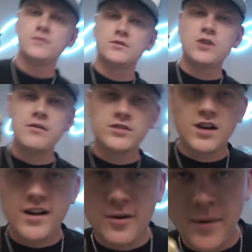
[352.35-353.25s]
Travis
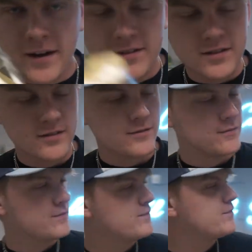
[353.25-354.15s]
Scott Air Max.
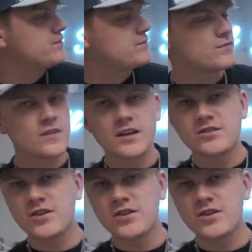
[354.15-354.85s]
Is it